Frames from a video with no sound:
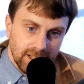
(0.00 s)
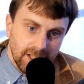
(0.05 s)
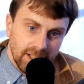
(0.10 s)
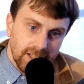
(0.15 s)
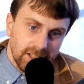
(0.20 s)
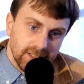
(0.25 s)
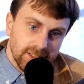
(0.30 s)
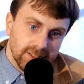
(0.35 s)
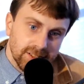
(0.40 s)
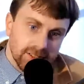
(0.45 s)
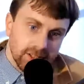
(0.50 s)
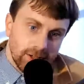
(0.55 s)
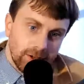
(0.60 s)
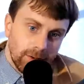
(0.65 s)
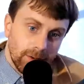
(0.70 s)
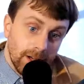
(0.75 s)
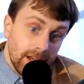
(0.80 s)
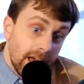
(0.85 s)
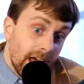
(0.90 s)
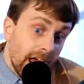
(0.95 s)
So,
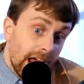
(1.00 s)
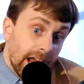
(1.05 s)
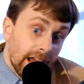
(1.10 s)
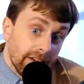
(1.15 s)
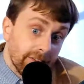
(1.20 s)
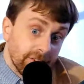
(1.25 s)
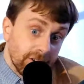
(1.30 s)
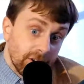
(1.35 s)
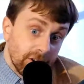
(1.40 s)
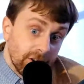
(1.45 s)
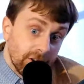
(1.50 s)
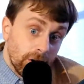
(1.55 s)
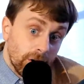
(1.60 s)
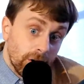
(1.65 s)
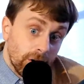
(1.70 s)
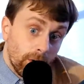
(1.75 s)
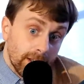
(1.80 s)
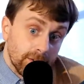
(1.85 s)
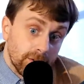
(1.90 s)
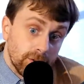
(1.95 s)
after
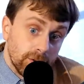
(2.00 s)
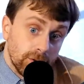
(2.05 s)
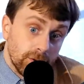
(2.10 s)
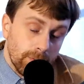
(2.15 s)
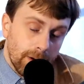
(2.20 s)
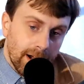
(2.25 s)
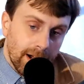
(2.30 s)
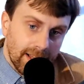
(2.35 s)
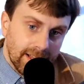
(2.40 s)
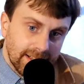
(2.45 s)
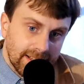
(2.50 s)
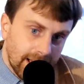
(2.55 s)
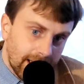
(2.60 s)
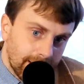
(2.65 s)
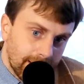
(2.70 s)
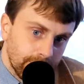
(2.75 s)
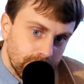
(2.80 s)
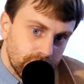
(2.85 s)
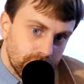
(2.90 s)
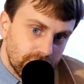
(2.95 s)
going to my
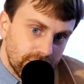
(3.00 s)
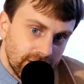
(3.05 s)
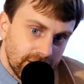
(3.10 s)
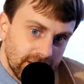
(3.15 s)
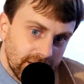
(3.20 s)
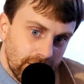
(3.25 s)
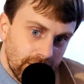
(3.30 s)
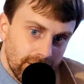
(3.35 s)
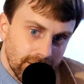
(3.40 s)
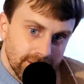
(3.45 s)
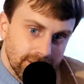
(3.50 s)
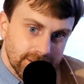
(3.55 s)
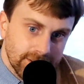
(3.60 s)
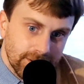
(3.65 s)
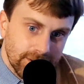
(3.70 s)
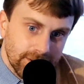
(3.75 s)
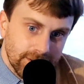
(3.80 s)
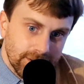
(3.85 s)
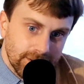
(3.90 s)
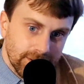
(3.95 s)
time machine, also
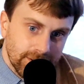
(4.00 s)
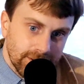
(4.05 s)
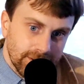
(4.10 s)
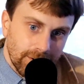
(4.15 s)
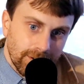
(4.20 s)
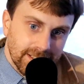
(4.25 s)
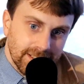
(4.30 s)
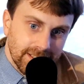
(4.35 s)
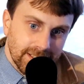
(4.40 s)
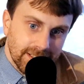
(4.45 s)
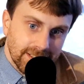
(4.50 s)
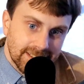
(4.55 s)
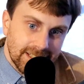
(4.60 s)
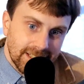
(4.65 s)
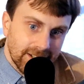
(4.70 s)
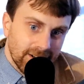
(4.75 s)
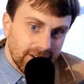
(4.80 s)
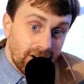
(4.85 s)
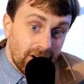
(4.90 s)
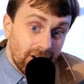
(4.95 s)
known as taking
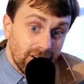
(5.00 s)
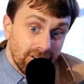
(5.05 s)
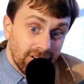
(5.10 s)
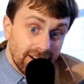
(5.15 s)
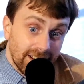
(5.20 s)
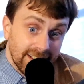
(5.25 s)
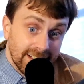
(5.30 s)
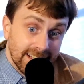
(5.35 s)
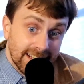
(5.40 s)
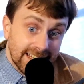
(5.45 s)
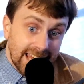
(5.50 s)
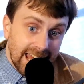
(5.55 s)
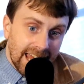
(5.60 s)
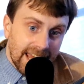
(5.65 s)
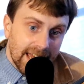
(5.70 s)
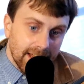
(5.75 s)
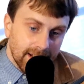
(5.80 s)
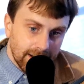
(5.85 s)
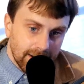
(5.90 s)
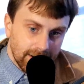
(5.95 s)
a car ride to
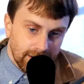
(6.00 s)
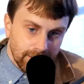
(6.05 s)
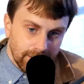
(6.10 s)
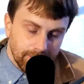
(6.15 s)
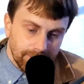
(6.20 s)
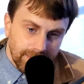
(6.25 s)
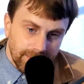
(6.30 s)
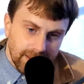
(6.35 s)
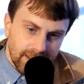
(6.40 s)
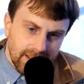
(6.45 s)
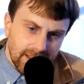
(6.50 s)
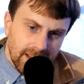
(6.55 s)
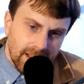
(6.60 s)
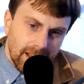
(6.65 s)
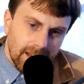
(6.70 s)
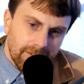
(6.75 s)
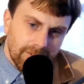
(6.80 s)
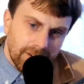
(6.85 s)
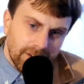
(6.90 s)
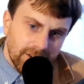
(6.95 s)
Canada,
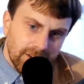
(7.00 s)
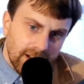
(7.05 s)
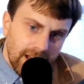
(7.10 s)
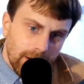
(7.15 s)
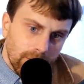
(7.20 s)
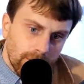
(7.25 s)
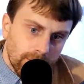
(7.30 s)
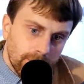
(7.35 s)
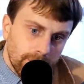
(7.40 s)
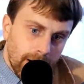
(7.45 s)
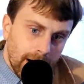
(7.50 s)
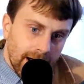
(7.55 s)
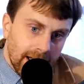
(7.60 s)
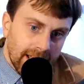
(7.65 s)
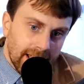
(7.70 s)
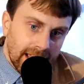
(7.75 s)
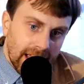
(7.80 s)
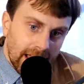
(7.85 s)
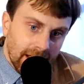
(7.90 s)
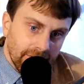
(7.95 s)
I figured I would
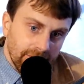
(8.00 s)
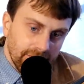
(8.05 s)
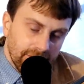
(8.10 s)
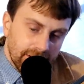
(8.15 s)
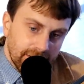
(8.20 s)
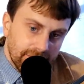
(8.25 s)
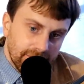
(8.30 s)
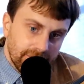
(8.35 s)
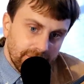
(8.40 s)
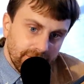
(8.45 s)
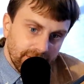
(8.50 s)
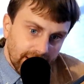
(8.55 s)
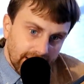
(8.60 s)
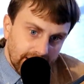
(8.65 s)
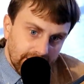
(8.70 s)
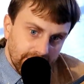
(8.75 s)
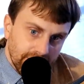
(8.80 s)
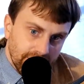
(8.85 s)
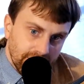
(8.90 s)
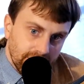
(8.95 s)
buy every
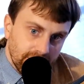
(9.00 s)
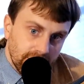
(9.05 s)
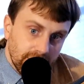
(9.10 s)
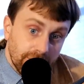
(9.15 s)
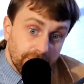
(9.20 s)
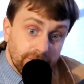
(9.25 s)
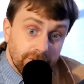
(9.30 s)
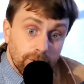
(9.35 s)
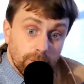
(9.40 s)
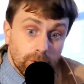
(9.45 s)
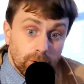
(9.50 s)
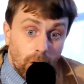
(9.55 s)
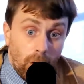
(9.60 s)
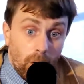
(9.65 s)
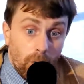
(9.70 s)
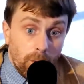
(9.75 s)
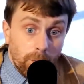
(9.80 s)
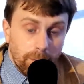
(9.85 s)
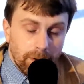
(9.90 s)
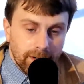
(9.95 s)
flavor of
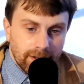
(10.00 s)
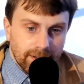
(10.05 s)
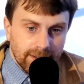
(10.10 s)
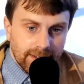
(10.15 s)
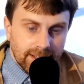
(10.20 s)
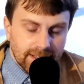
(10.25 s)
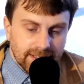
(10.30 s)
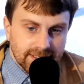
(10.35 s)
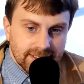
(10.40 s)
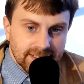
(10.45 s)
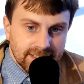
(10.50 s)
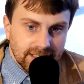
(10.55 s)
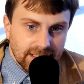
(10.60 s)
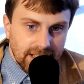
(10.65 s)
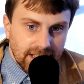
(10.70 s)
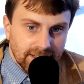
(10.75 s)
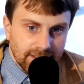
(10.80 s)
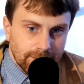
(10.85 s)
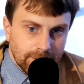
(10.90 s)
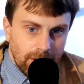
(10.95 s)
Fruitopia that's still
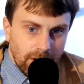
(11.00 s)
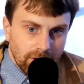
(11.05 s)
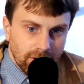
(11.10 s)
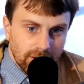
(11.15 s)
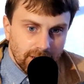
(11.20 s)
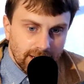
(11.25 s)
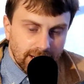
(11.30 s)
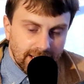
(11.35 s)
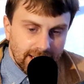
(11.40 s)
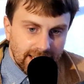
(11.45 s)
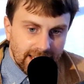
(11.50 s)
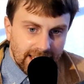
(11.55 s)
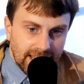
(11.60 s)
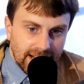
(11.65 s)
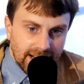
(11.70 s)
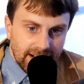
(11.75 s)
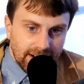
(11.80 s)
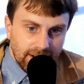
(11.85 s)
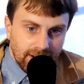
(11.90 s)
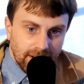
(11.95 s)
on the market in
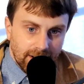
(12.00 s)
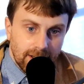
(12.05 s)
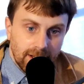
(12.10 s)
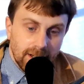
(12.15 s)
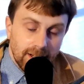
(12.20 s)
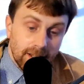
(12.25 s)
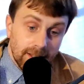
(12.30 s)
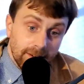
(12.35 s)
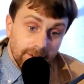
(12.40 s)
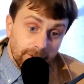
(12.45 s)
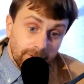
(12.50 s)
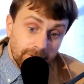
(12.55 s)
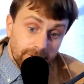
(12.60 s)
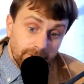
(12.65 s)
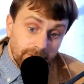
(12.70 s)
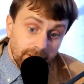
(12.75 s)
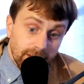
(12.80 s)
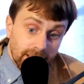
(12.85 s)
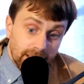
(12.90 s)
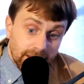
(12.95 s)
Canada. The
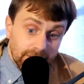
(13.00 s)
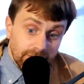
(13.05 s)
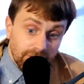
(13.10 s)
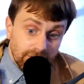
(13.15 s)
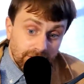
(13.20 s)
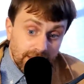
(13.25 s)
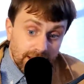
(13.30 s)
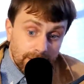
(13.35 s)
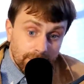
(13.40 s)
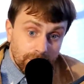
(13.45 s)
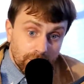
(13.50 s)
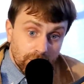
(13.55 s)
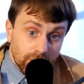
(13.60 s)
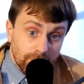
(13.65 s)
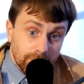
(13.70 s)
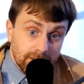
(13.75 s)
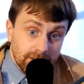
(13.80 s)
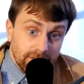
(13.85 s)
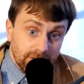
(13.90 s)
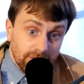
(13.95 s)
flavor that I'm going to
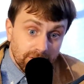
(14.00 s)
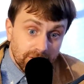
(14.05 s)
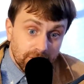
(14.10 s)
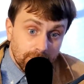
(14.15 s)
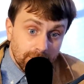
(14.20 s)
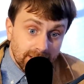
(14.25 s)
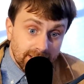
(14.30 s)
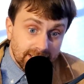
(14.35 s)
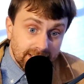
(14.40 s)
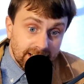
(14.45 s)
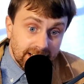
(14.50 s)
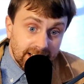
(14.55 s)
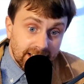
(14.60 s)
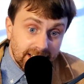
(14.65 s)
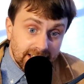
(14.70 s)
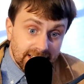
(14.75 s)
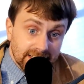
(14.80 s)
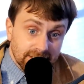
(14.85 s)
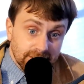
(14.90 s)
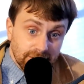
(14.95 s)
be reviewing today
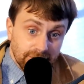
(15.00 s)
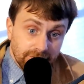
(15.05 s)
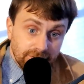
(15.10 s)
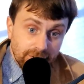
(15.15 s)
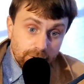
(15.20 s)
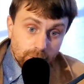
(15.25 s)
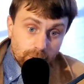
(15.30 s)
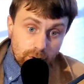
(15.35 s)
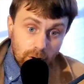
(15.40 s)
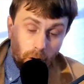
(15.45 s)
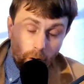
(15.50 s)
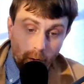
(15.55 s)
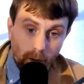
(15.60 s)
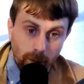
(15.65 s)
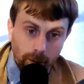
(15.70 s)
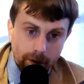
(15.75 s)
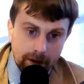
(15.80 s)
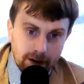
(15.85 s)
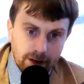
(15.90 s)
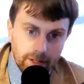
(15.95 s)
is
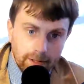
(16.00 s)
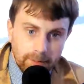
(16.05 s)
Fruitopia